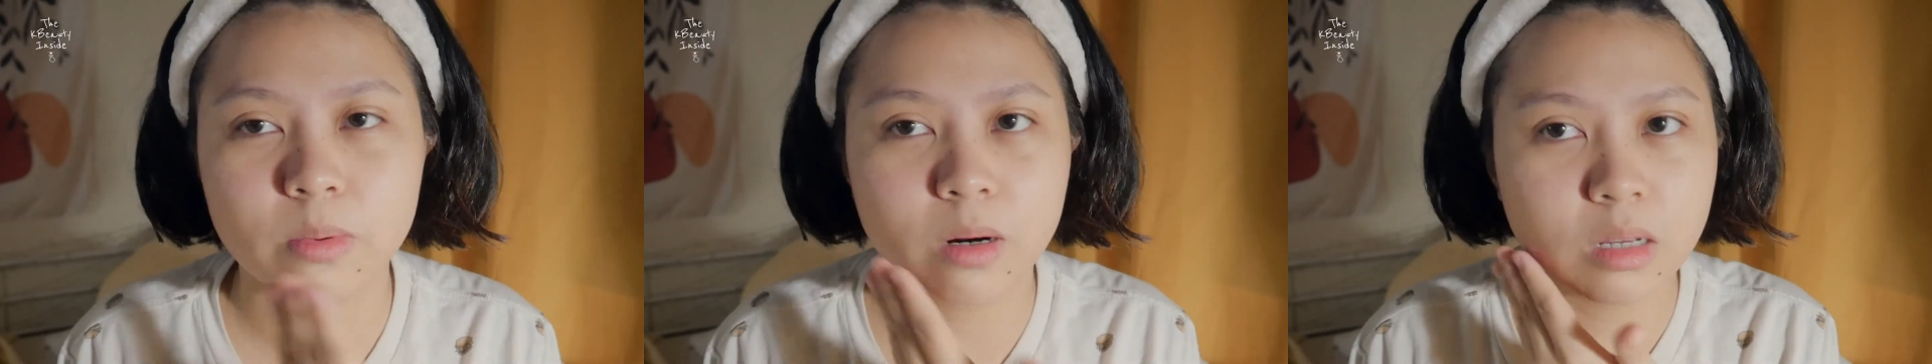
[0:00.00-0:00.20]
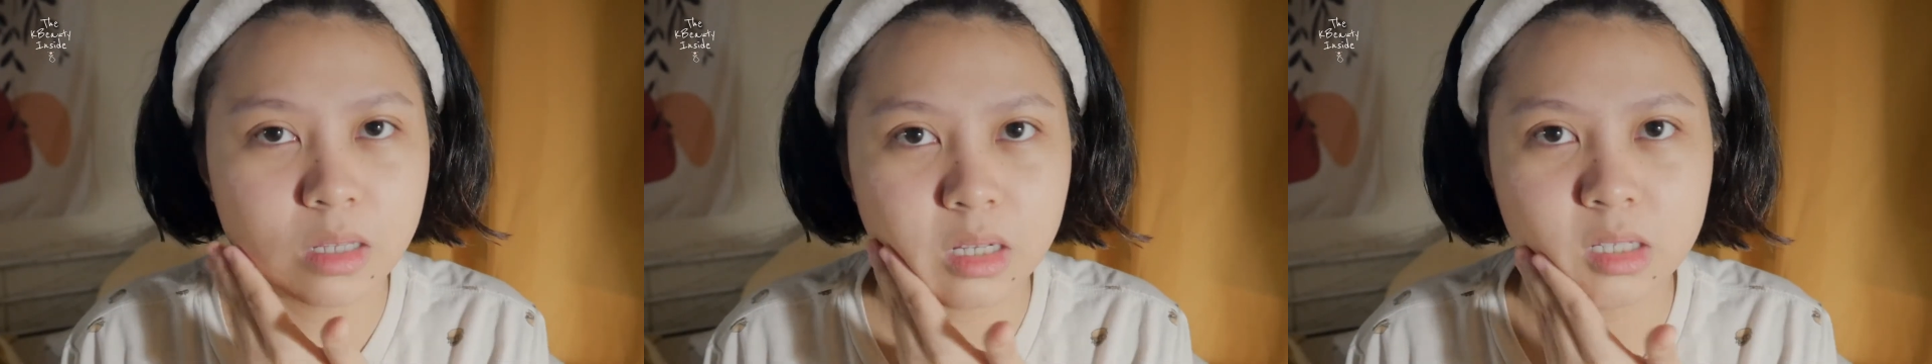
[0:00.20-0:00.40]

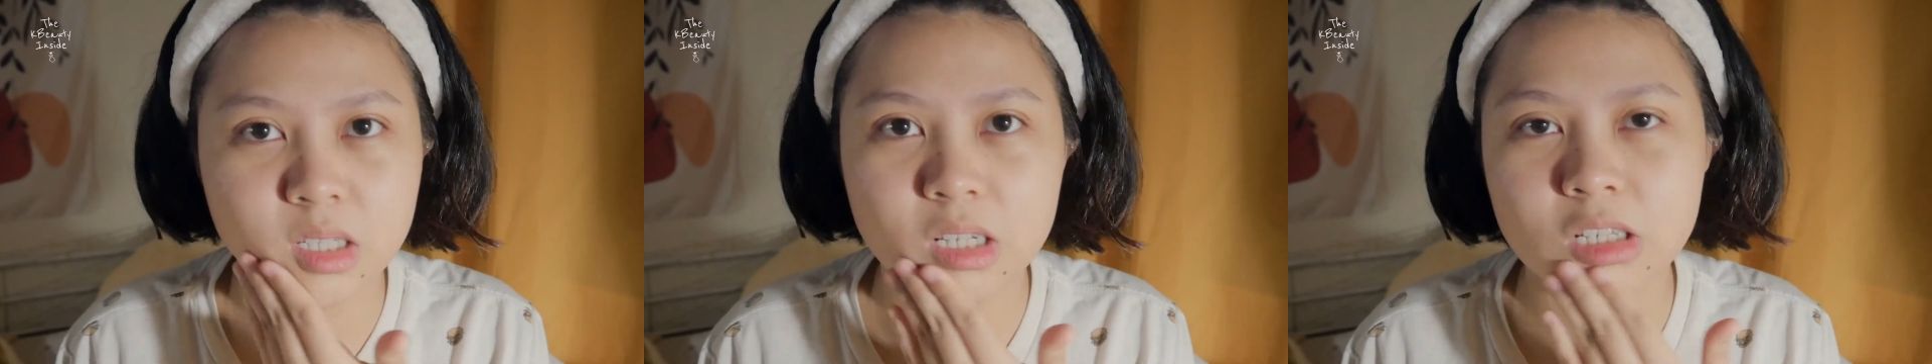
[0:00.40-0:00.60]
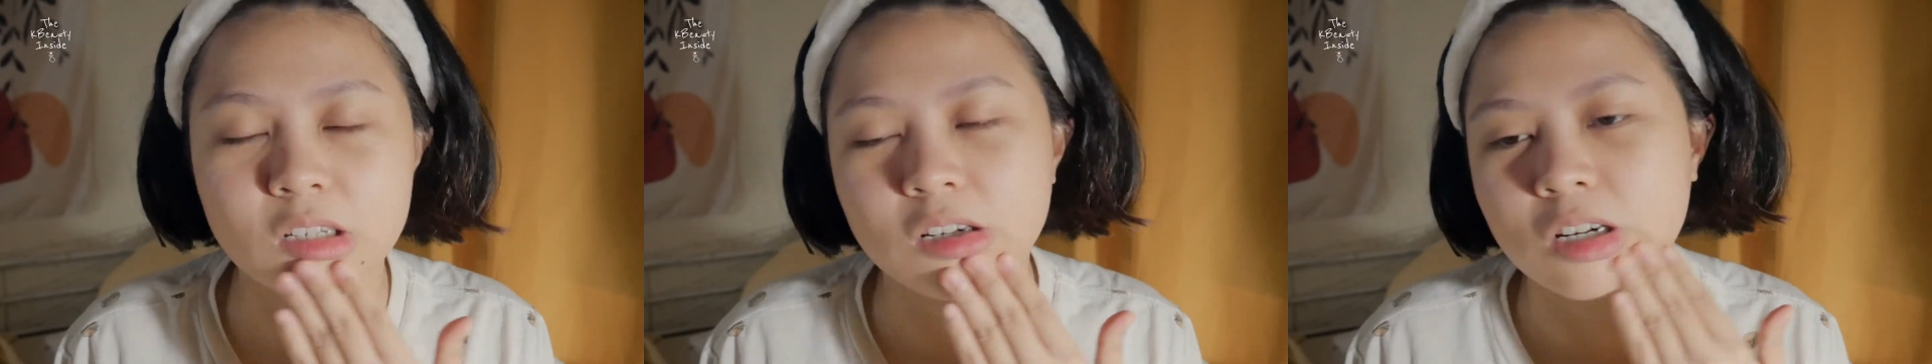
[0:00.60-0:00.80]
products
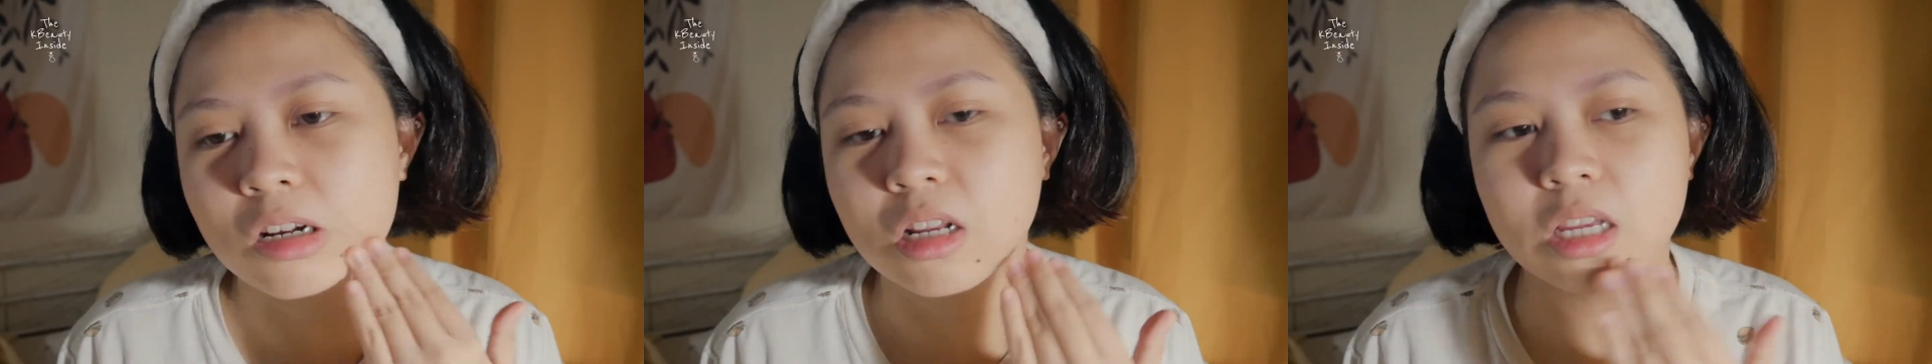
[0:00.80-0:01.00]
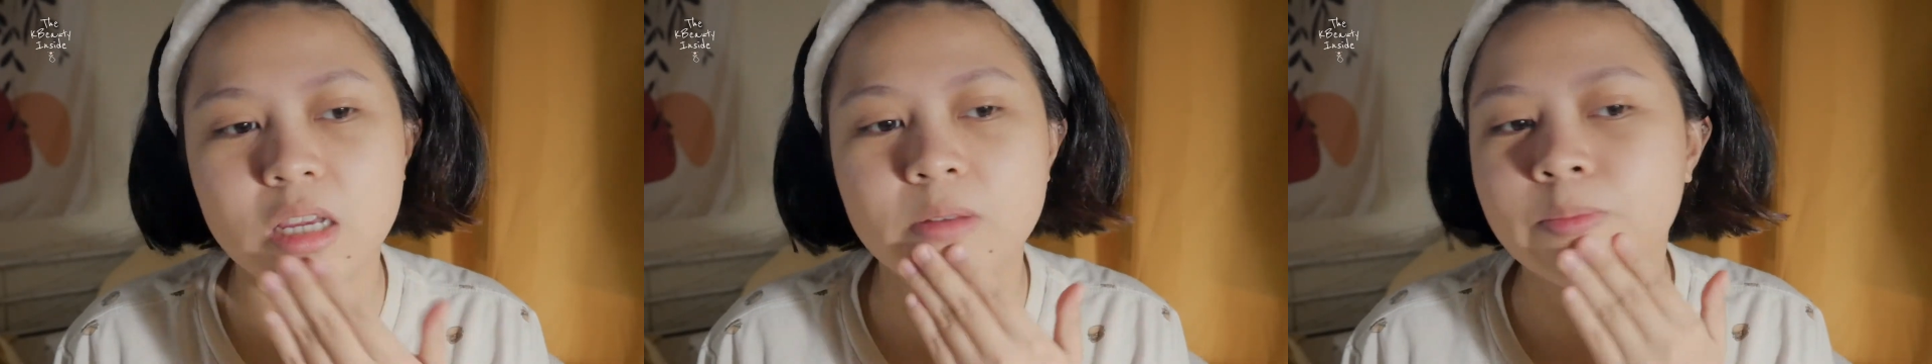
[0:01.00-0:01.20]
as
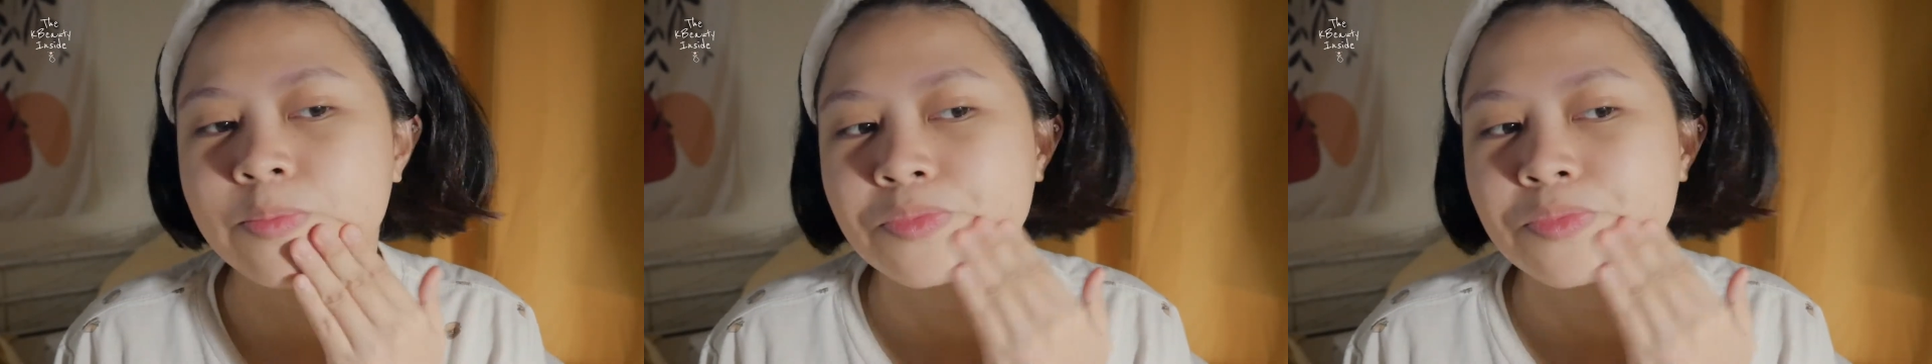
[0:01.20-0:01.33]
early